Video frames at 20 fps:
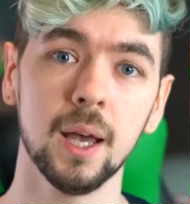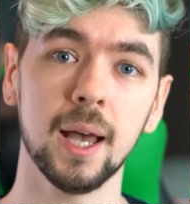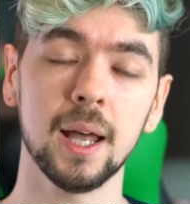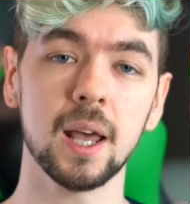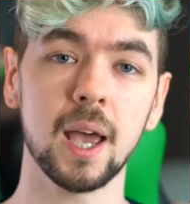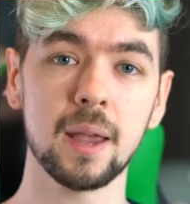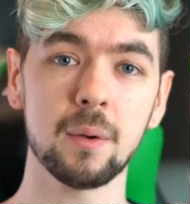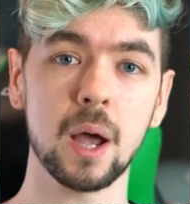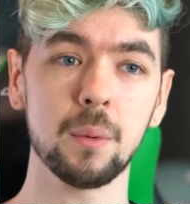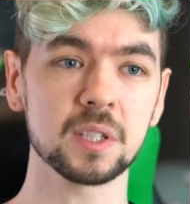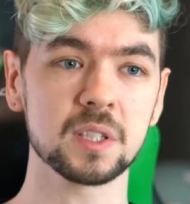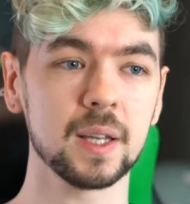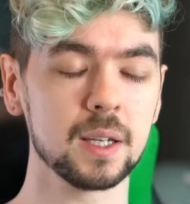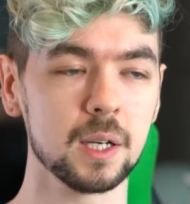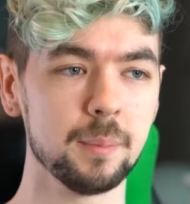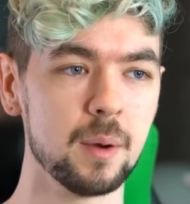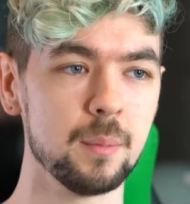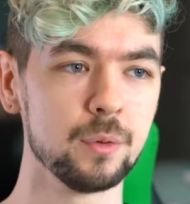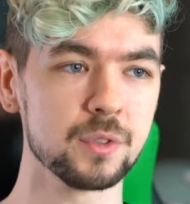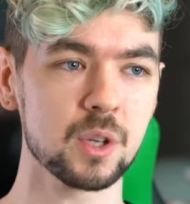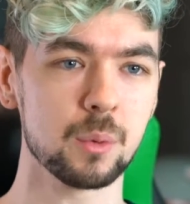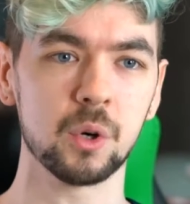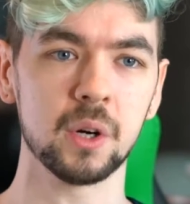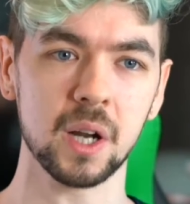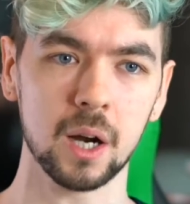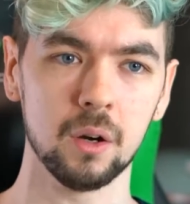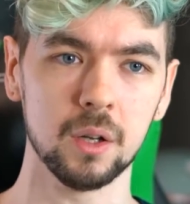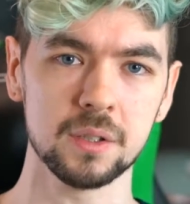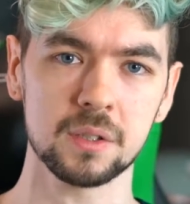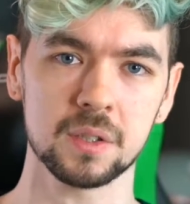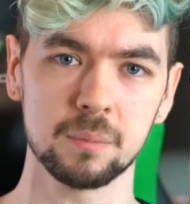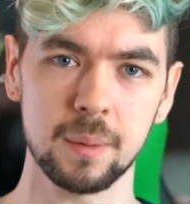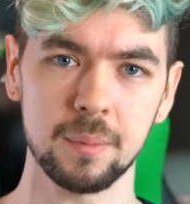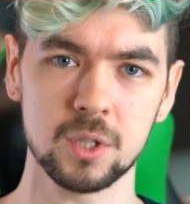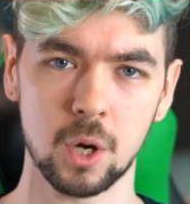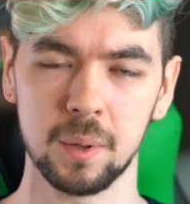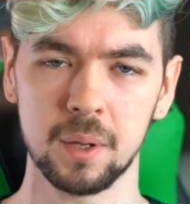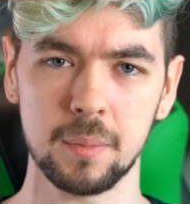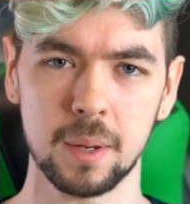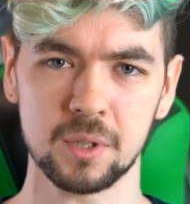And I was thinking about moving somewhere in Ireland, maybe
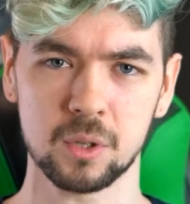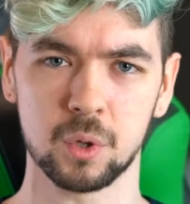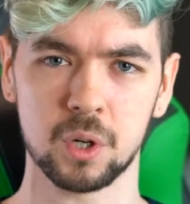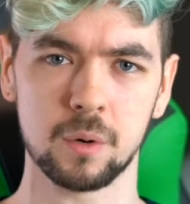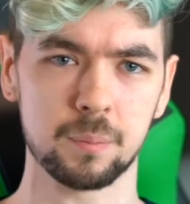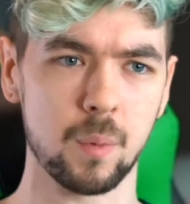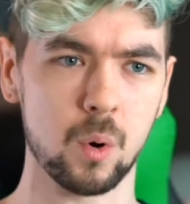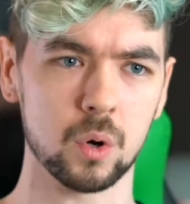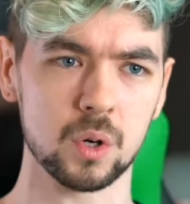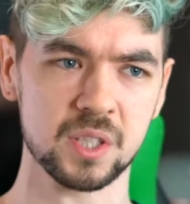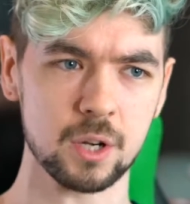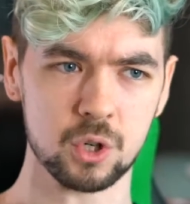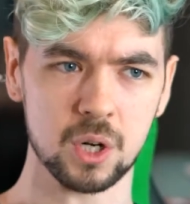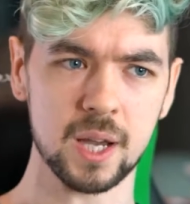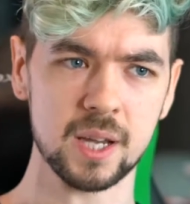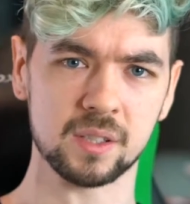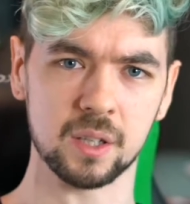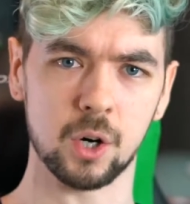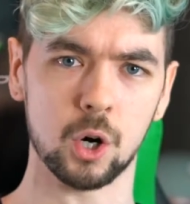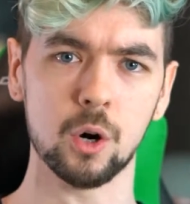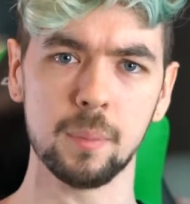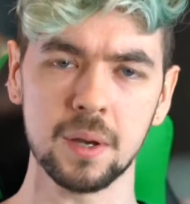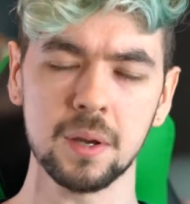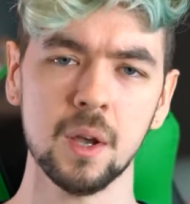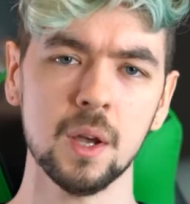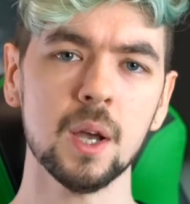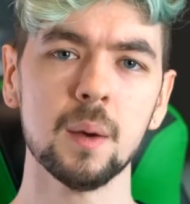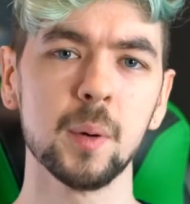Dublin, maybe somewhere more centralised and urban.